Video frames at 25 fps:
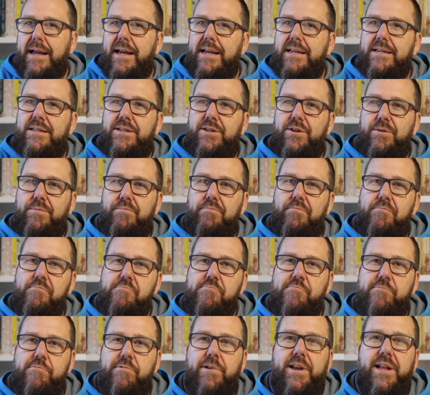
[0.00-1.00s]
is to
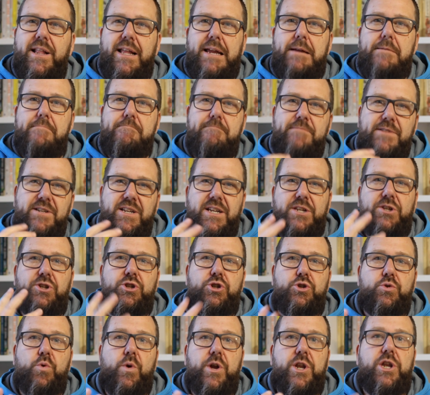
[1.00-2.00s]
really
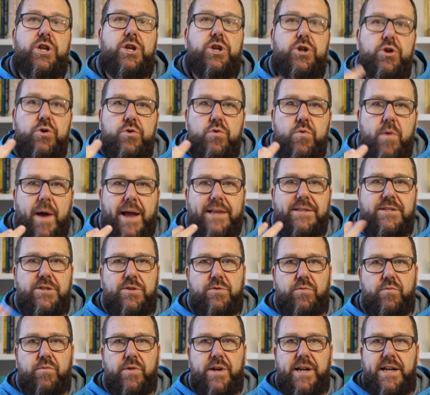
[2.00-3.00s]
disjoint you as
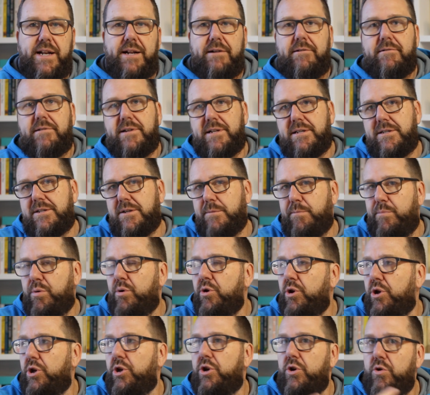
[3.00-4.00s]
the reader and to
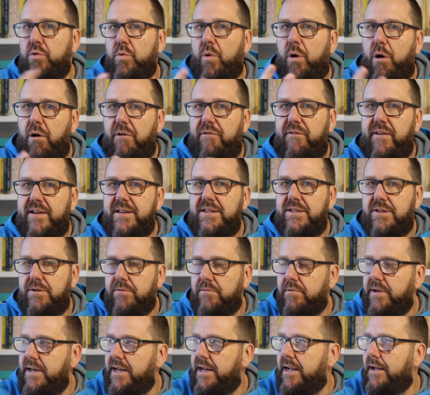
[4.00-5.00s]
put you off as the
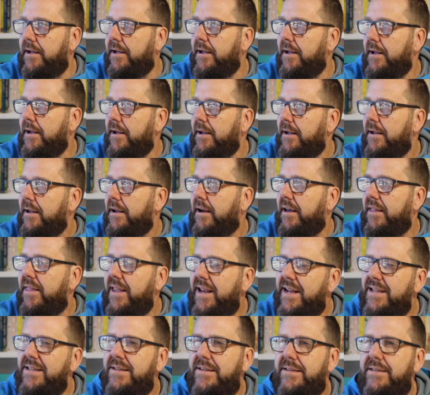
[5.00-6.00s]
reader. I
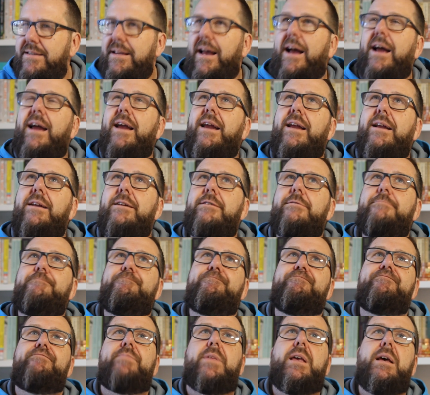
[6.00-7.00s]
think it's saying
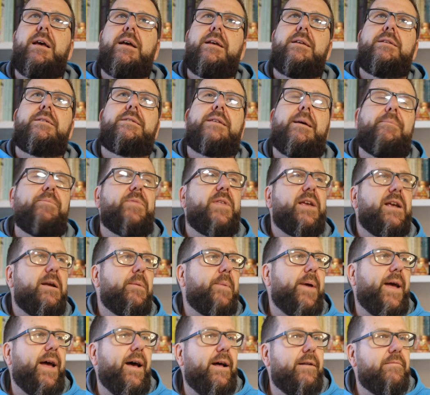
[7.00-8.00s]
something
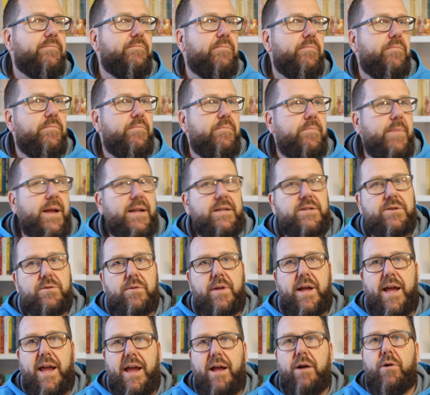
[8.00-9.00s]
about
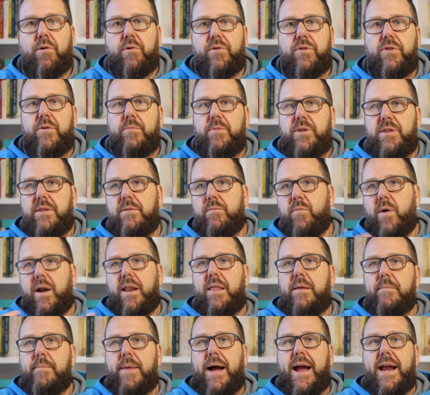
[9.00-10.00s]
mental health. I mean, one
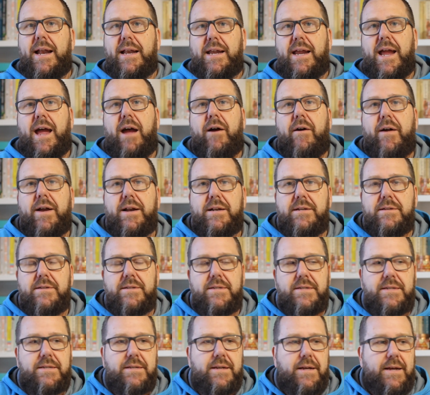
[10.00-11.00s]
of the main
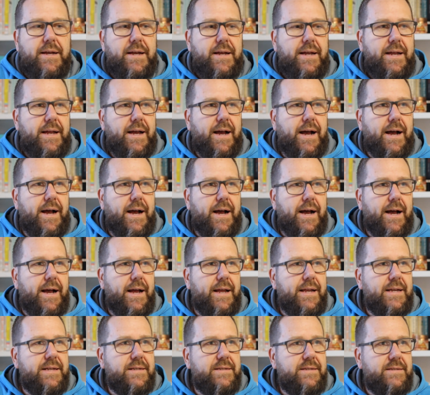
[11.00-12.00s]
characters
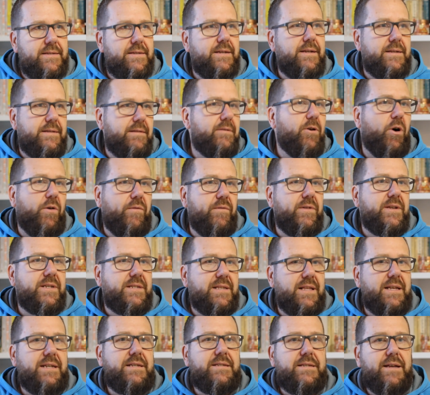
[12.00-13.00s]

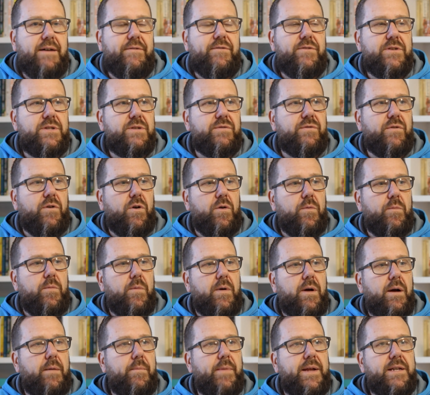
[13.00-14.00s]
obviously suffers from
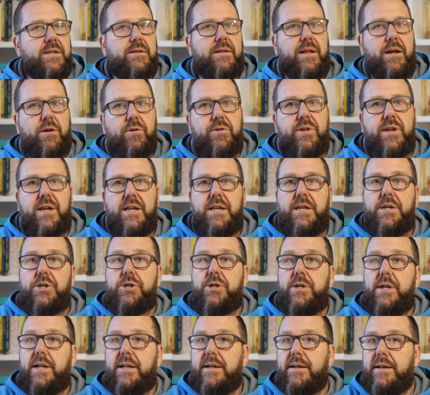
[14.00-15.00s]
a mental health
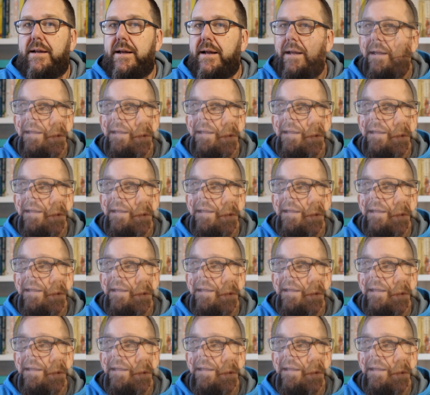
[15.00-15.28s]
condition,